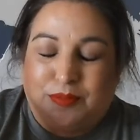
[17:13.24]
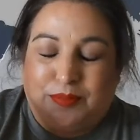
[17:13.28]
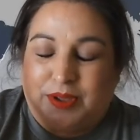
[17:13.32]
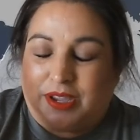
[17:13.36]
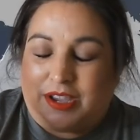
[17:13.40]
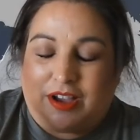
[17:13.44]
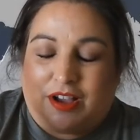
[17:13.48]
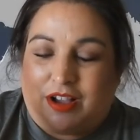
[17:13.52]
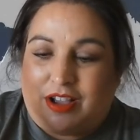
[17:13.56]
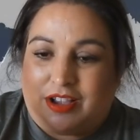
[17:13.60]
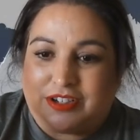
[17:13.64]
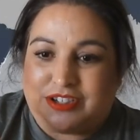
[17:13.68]
Oh
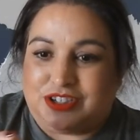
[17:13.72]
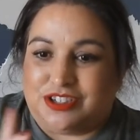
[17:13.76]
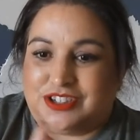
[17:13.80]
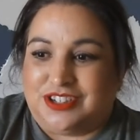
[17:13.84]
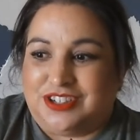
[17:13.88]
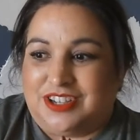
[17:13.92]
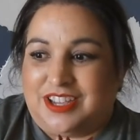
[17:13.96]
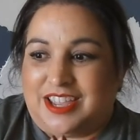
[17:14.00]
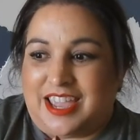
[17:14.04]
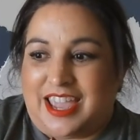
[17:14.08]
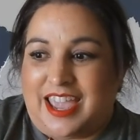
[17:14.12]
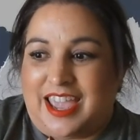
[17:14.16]
my
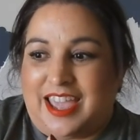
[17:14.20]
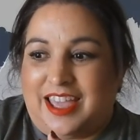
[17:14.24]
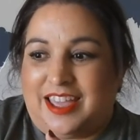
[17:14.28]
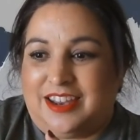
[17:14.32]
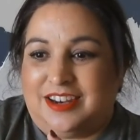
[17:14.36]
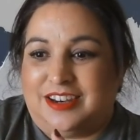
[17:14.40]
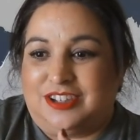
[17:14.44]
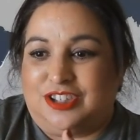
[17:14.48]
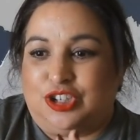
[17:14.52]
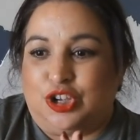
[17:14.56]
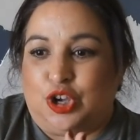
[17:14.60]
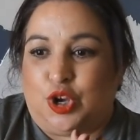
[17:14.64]
gosh.
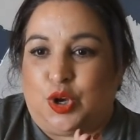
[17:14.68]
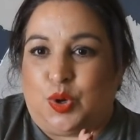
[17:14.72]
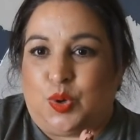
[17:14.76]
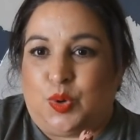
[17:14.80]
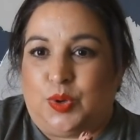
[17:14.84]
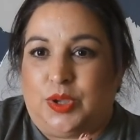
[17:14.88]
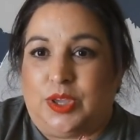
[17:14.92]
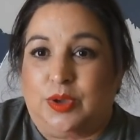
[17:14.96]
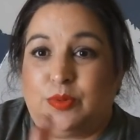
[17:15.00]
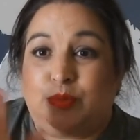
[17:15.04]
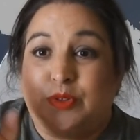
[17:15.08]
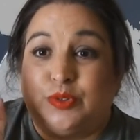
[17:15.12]
And
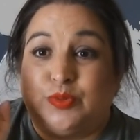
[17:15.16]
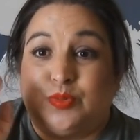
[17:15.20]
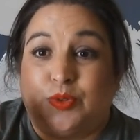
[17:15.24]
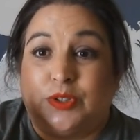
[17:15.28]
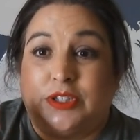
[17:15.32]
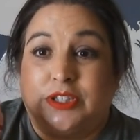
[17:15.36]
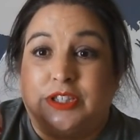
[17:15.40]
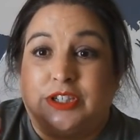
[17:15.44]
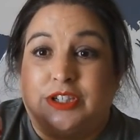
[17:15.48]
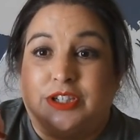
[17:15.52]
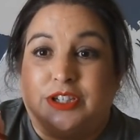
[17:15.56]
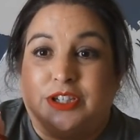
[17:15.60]
so it was
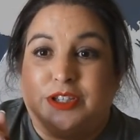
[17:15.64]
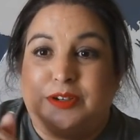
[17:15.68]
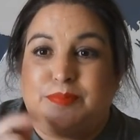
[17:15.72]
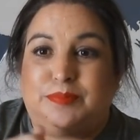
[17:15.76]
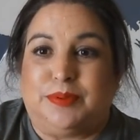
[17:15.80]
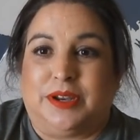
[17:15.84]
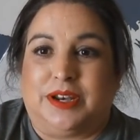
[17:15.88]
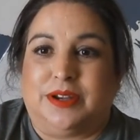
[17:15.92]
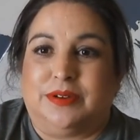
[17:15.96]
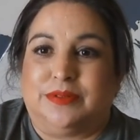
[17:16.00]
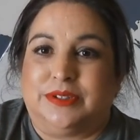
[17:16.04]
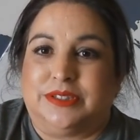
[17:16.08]
really good,
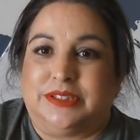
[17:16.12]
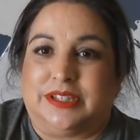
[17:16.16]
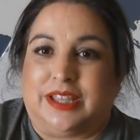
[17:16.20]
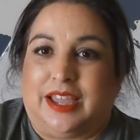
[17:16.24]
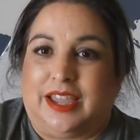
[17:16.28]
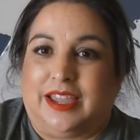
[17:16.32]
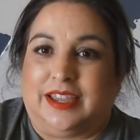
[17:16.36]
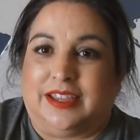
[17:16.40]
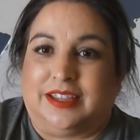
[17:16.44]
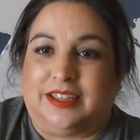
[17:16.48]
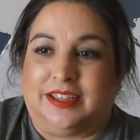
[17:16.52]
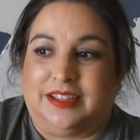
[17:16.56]
but it was
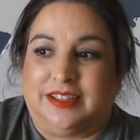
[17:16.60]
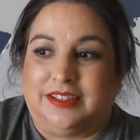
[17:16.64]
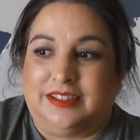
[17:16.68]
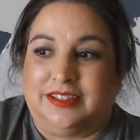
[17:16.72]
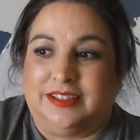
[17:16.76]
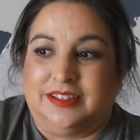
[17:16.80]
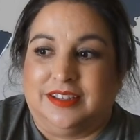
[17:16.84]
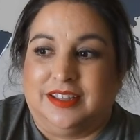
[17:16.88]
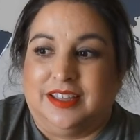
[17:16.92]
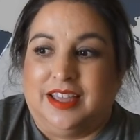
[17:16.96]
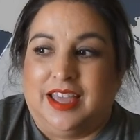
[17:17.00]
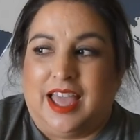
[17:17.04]
like,
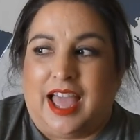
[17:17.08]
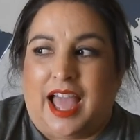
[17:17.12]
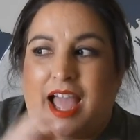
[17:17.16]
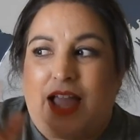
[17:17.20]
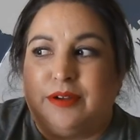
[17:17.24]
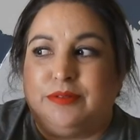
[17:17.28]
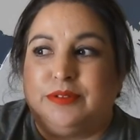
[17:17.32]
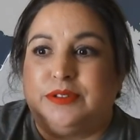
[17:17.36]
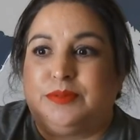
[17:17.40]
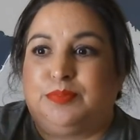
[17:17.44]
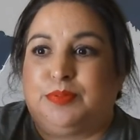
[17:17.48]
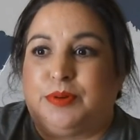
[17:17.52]

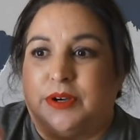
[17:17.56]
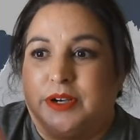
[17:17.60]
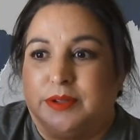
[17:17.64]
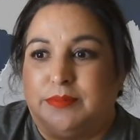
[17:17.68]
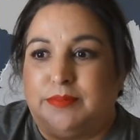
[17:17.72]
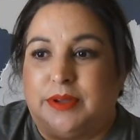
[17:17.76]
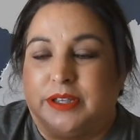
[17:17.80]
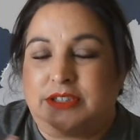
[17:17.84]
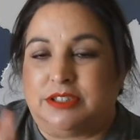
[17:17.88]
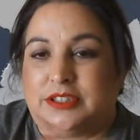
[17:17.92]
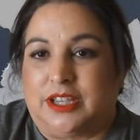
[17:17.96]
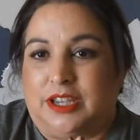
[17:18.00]
I was pretty
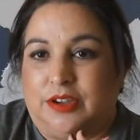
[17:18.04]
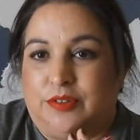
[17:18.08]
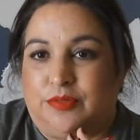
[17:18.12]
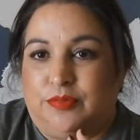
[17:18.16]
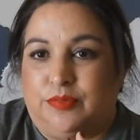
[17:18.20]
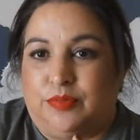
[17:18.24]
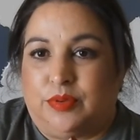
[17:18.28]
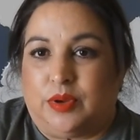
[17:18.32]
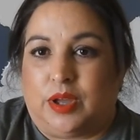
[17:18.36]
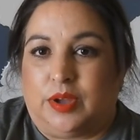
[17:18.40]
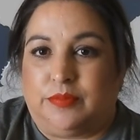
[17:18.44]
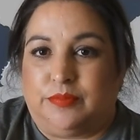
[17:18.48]
much like
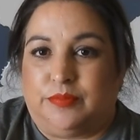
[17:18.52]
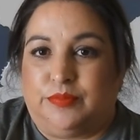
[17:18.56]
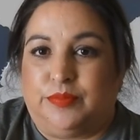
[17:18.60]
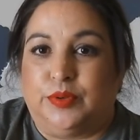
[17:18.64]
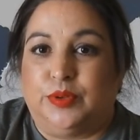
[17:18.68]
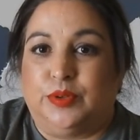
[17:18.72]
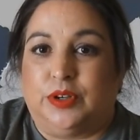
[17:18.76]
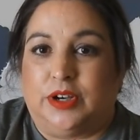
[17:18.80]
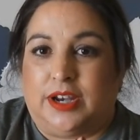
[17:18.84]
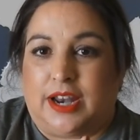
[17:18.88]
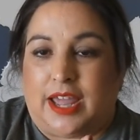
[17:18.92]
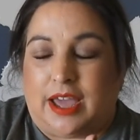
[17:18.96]
um,
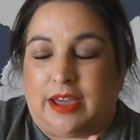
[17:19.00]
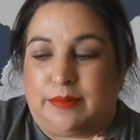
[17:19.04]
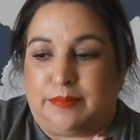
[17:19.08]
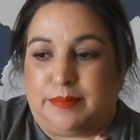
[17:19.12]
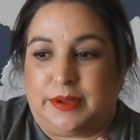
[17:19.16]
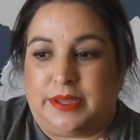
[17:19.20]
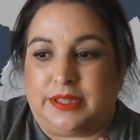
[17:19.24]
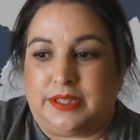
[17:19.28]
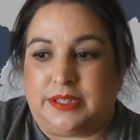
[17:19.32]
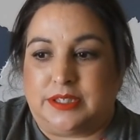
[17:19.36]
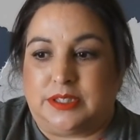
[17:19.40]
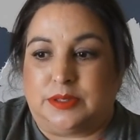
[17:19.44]
fooded out
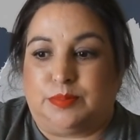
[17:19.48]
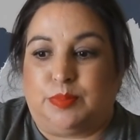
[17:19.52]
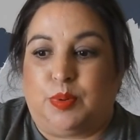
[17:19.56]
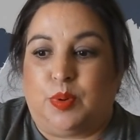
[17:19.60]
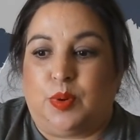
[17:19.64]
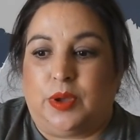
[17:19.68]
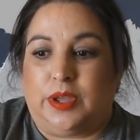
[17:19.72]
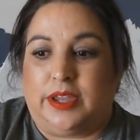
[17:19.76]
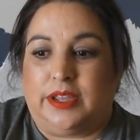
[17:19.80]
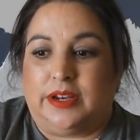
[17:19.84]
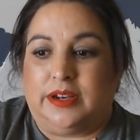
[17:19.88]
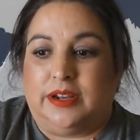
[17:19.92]
by this
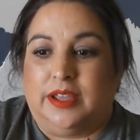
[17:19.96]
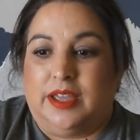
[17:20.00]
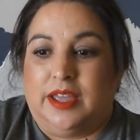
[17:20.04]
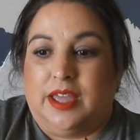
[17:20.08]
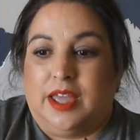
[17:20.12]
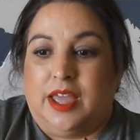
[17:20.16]
point.